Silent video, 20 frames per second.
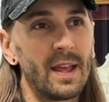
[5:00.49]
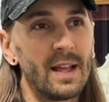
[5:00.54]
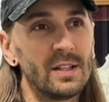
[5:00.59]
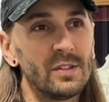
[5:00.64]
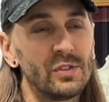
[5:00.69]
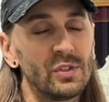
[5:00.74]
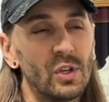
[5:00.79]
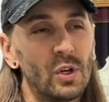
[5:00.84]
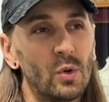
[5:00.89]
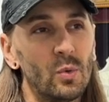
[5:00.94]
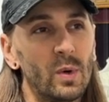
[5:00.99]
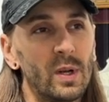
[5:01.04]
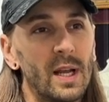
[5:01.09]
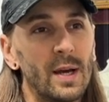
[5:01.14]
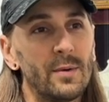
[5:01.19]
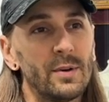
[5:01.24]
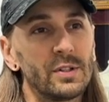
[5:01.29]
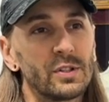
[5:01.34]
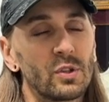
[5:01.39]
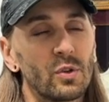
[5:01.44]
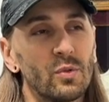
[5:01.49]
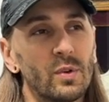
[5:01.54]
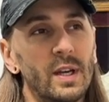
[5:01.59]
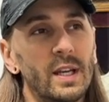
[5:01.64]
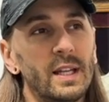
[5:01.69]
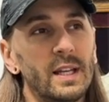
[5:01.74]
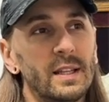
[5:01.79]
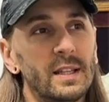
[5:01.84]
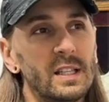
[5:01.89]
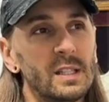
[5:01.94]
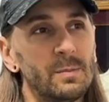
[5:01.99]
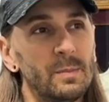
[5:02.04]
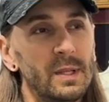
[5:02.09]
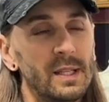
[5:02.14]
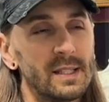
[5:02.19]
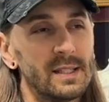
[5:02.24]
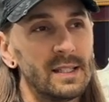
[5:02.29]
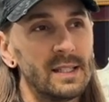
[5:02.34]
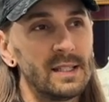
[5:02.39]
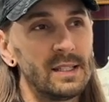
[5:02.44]
And so when I was creating these
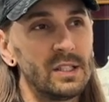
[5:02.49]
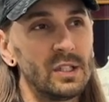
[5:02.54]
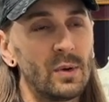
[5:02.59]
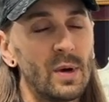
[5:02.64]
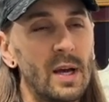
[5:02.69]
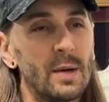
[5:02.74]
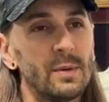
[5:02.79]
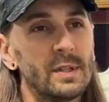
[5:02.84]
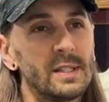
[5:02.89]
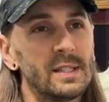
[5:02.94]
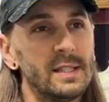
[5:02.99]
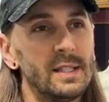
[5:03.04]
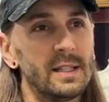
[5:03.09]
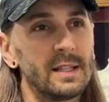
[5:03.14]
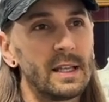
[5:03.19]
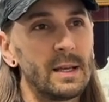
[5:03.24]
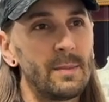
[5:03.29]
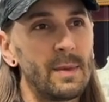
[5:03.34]
pieces, I was seeing them